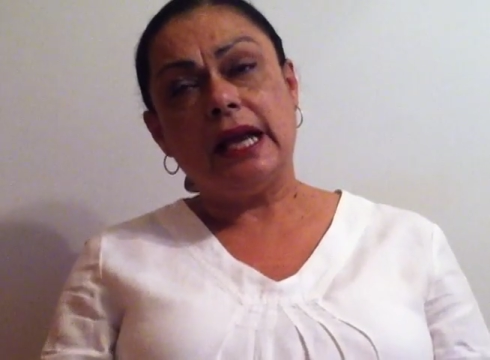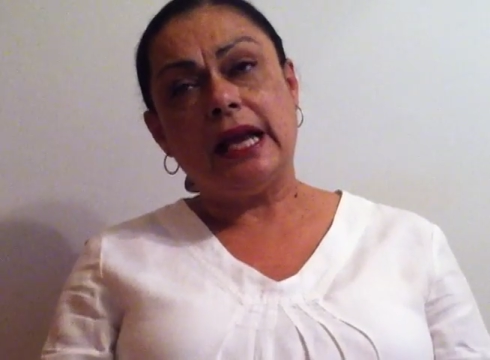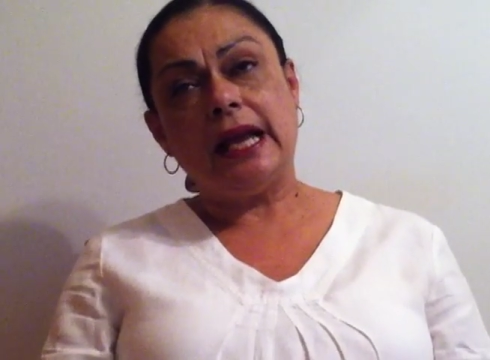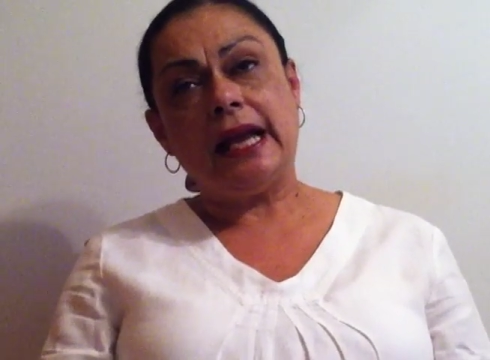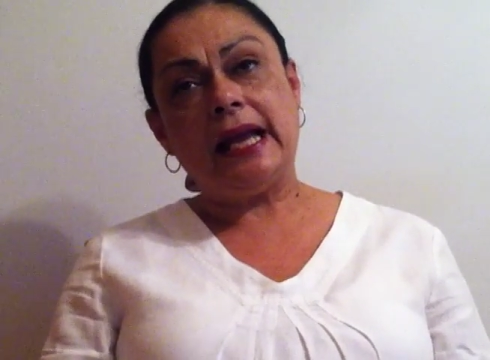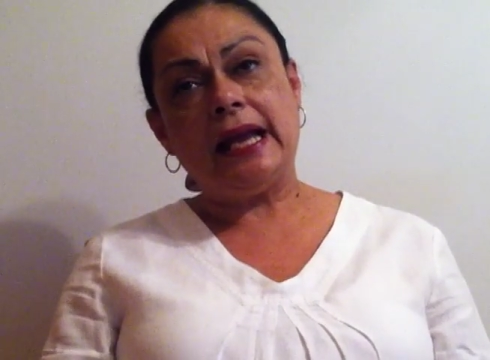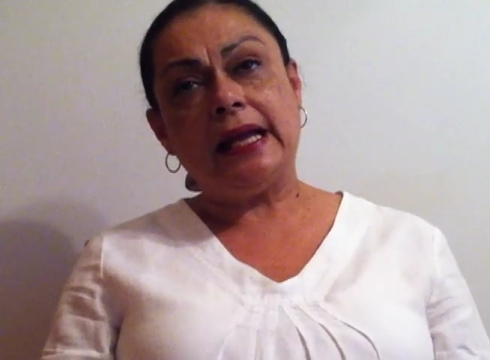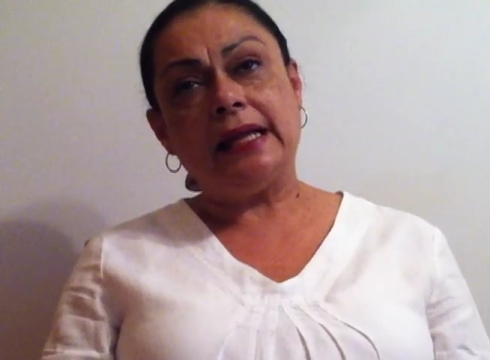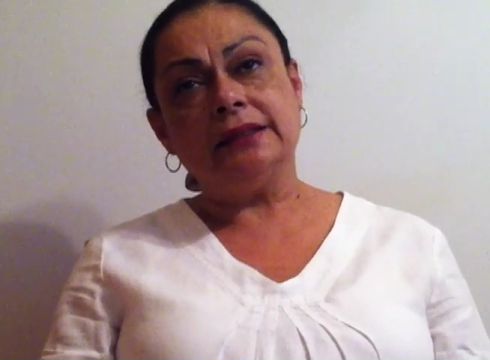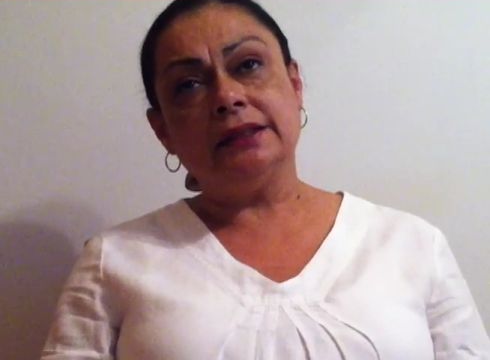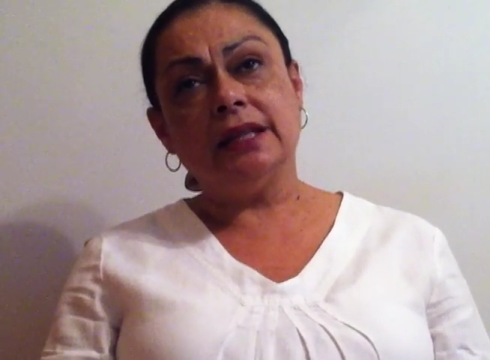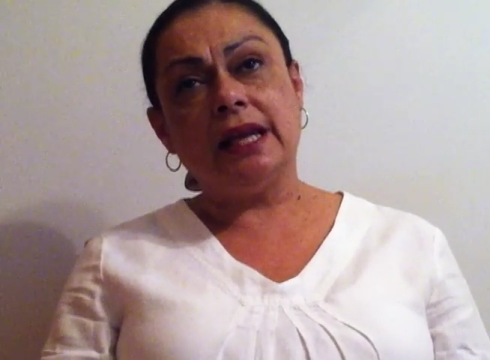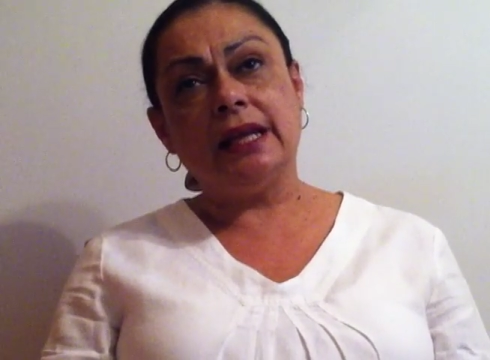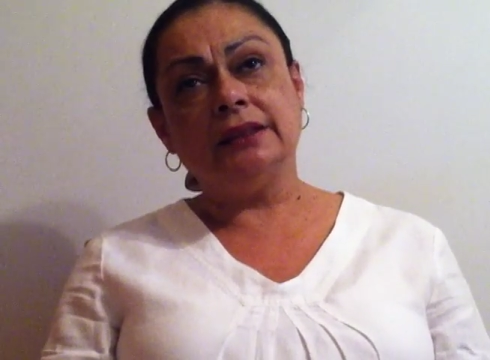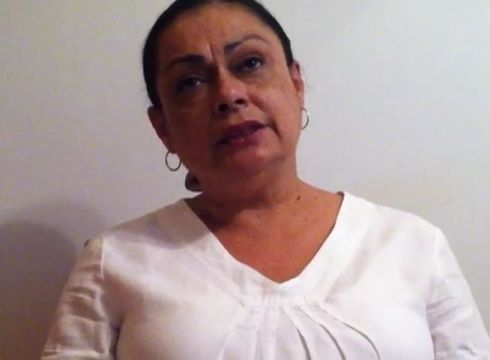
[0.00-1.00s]

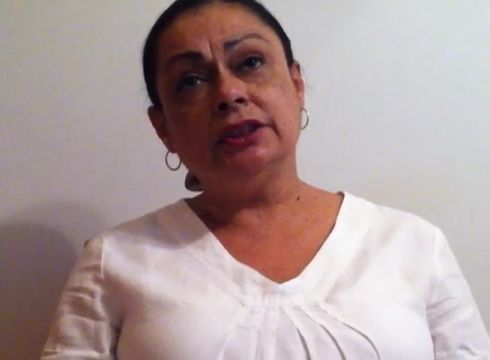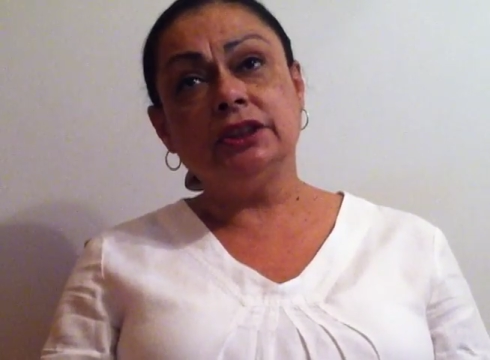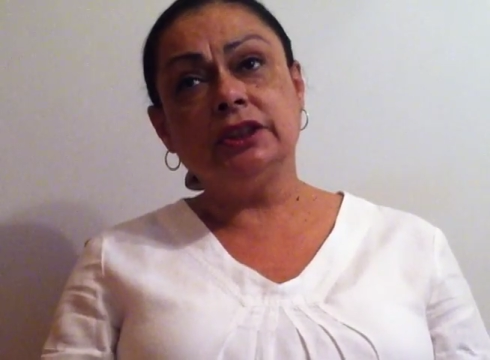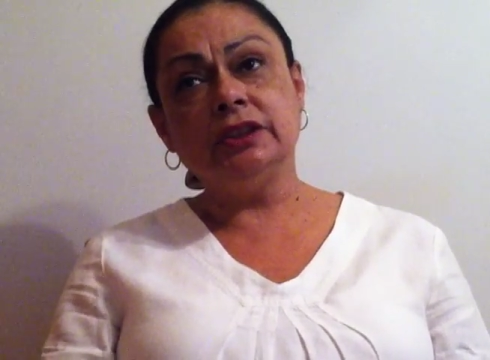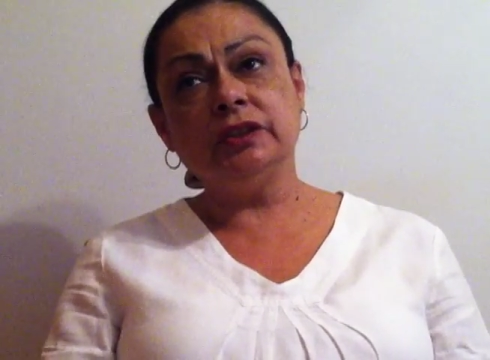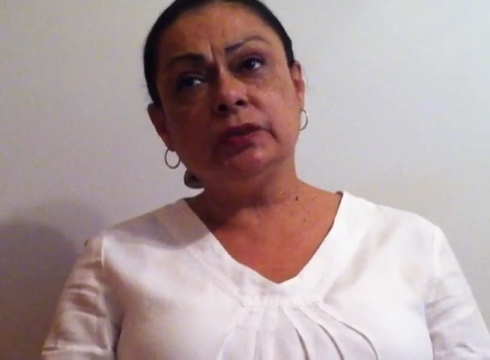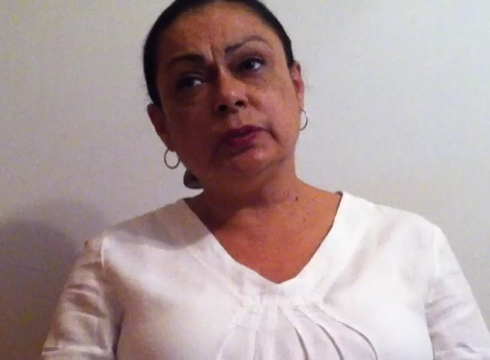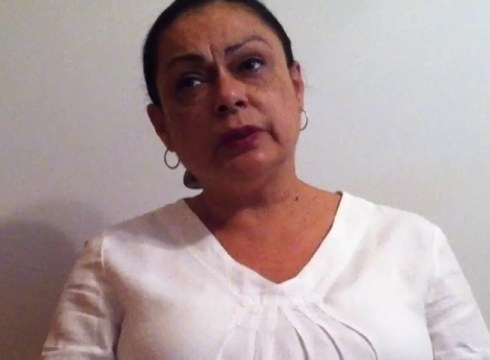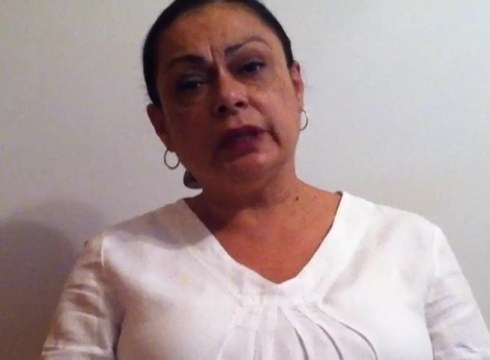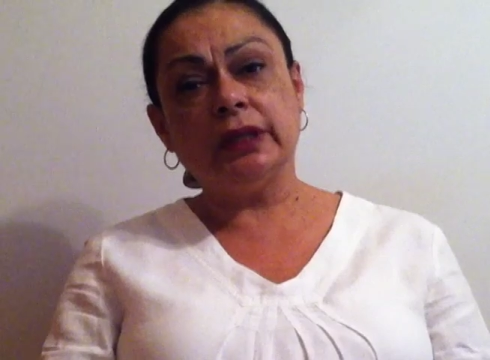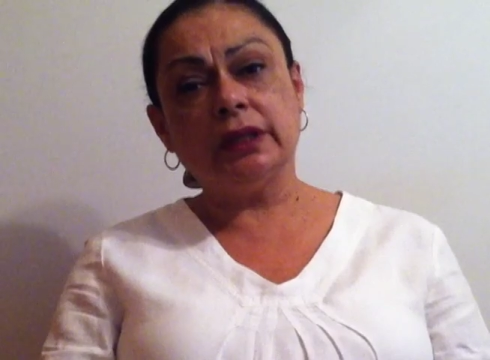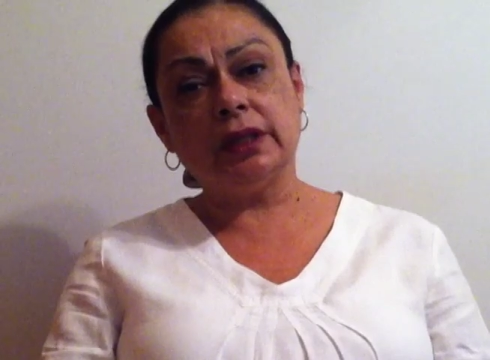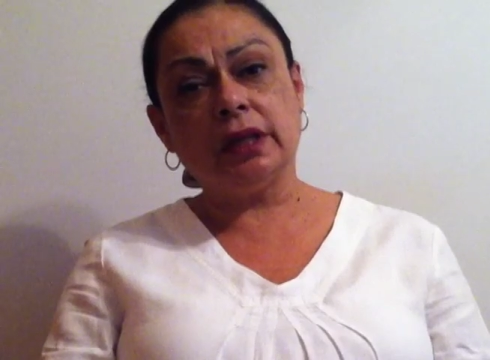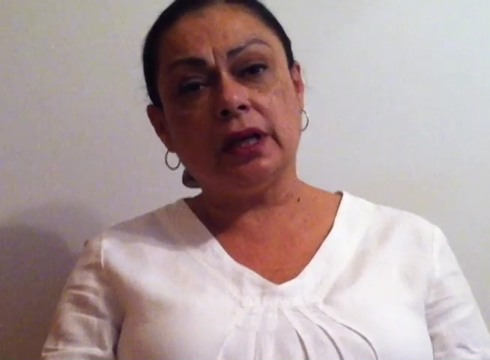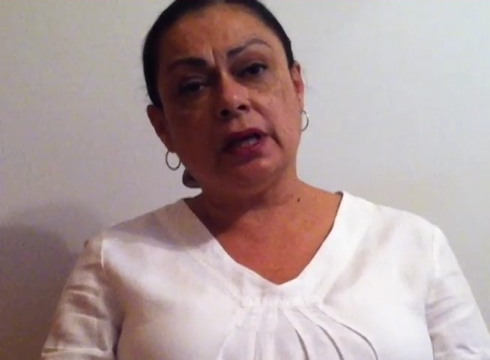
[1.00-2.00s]
and she's with
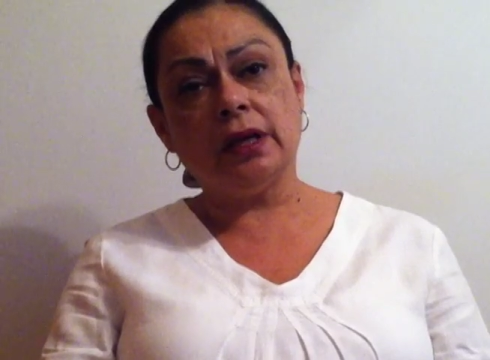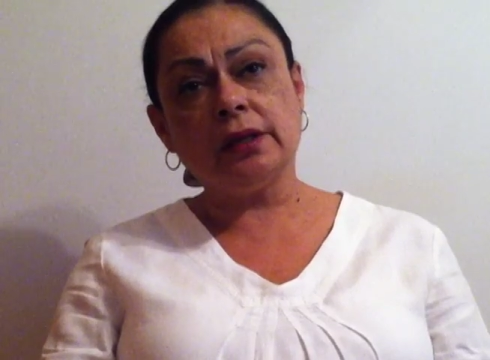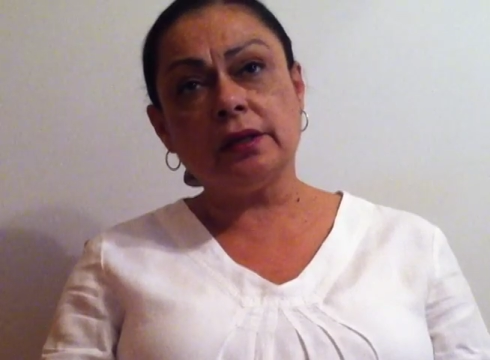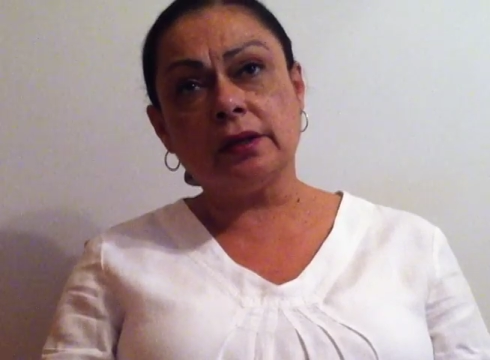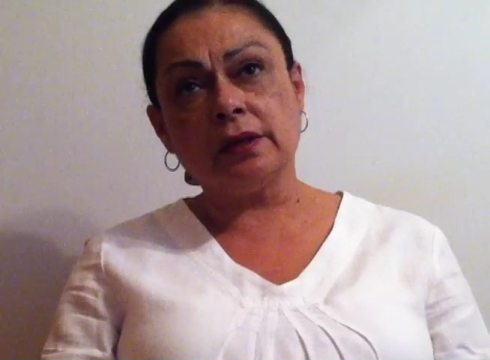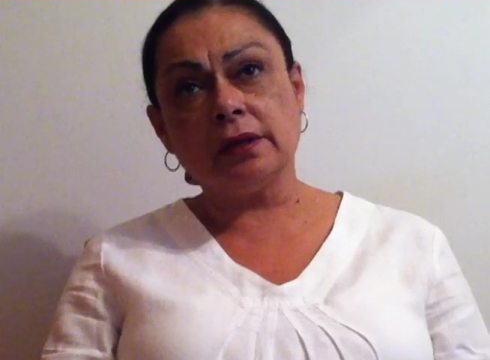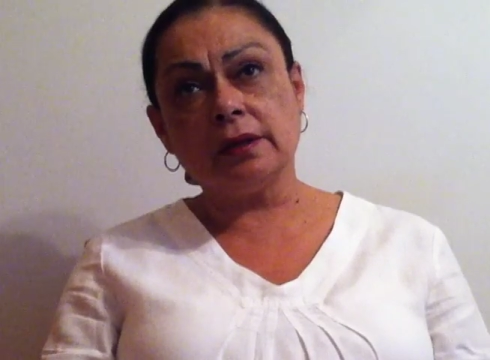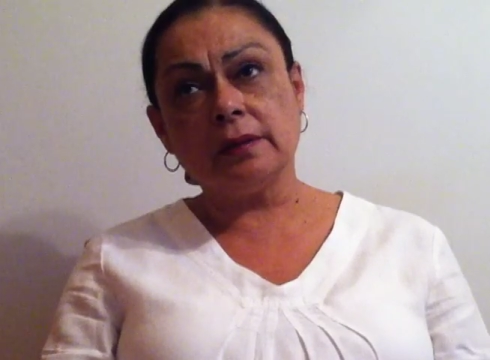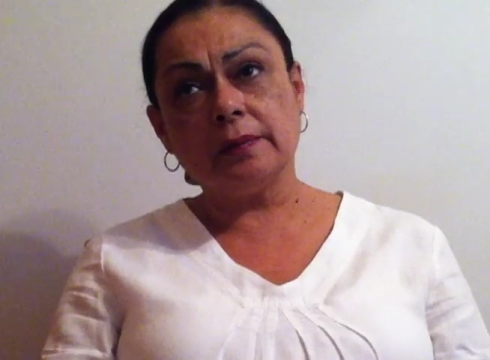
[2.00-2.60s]
other